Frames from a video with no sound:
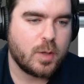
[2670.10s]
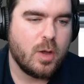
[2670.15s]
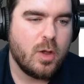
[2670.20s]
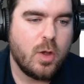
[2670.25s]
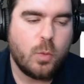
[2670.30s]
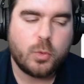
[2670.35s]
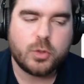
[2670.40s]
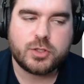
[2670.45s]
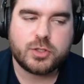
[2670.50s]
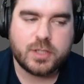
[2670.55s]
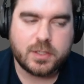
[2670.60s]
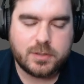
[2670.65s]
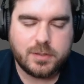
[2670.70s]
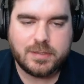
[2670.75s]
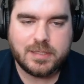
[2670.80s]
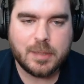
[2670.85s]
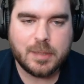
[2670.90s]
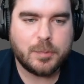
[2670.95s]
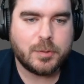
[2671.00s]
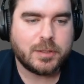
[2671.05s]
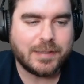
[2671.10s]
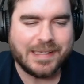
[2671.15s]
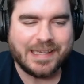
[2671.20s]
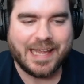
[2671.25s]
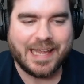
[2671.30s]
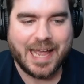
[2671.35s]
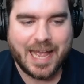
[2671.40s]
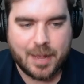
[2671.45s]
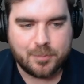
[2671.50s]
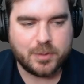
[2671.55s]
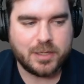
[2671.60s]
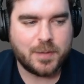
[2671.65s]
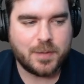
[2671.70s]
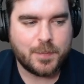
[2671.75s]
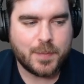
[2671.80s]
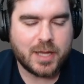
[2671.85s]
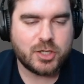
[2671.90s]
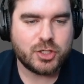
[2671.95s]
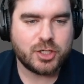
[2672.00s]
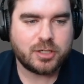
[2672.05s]
which doesn't typically happen in
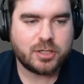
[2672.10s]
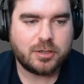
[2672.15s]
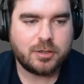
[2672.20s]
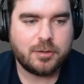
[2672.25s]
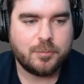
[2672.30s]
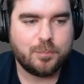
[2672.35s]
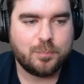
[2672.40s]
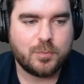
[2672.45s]
Magic.